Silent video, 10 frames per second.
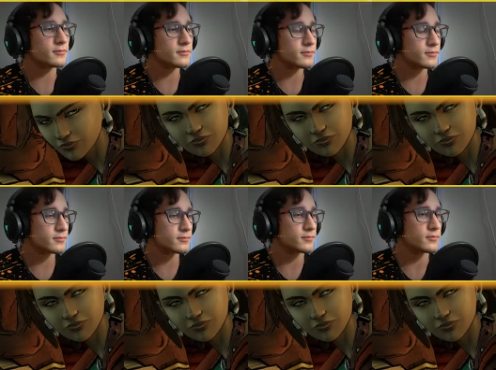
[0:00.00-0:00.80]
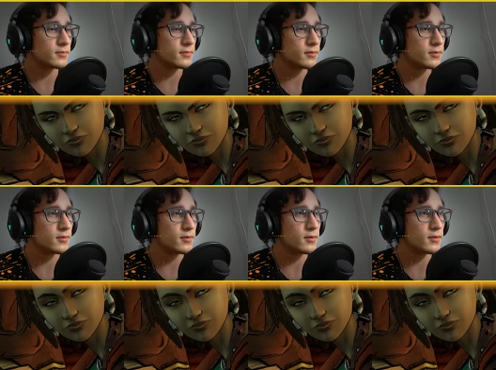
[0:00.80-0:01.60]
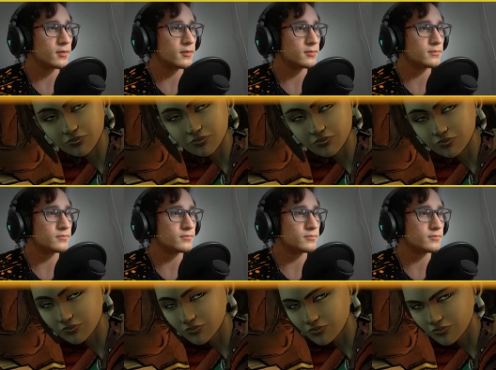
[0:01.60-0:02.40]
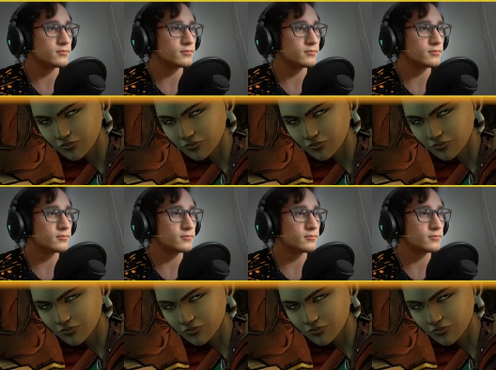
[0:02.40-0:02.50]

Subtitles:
Nothing is said.